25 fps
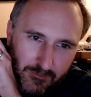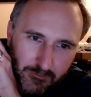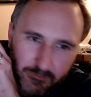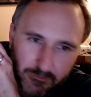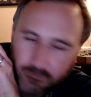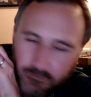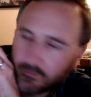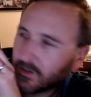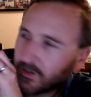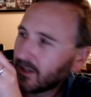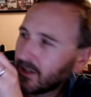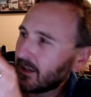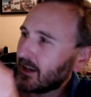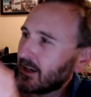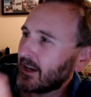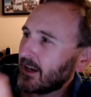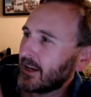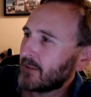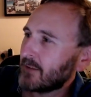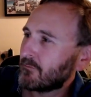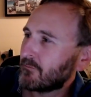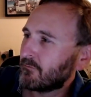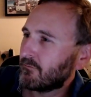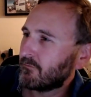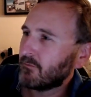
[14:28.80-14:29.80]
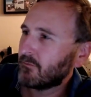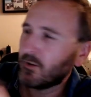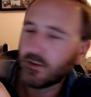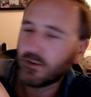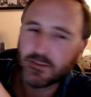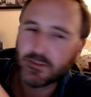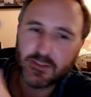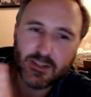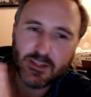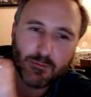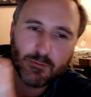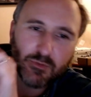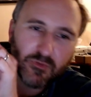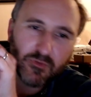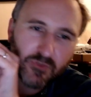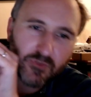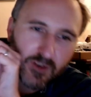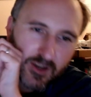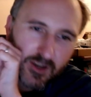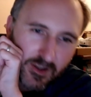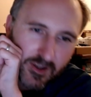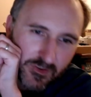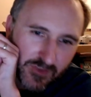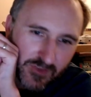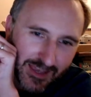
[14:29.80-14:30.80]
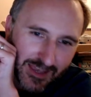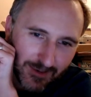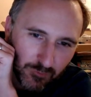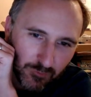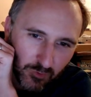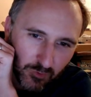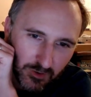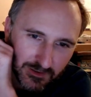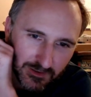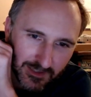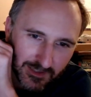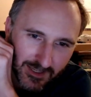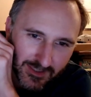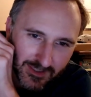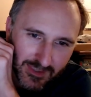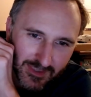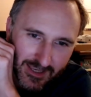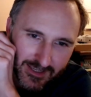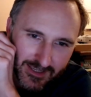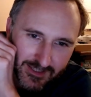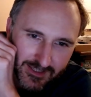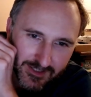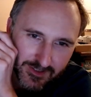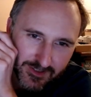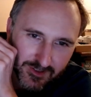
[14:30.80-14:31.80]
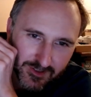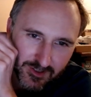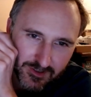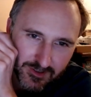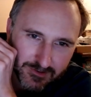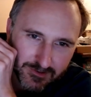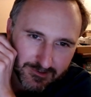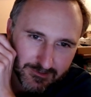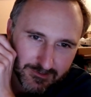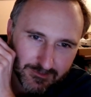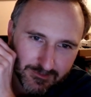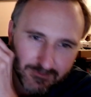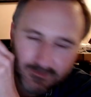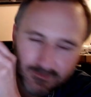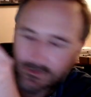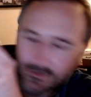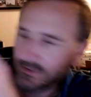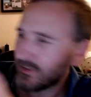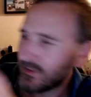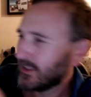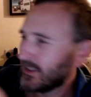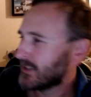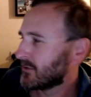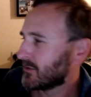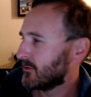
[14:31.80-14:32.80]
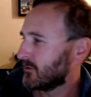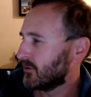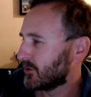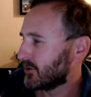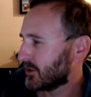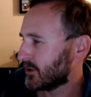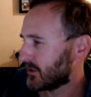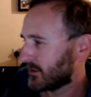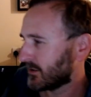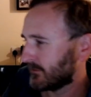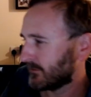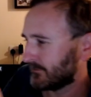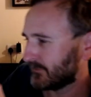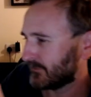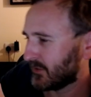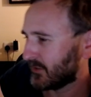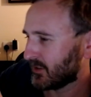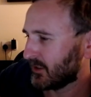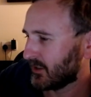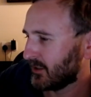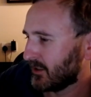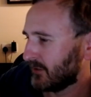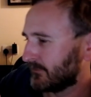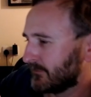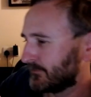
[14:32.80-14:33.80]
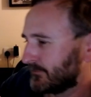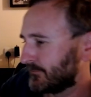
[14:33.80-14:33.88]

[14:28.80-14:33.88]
but I honestly prefer that one. Like, that is just, I think that's gorgeous. So, let's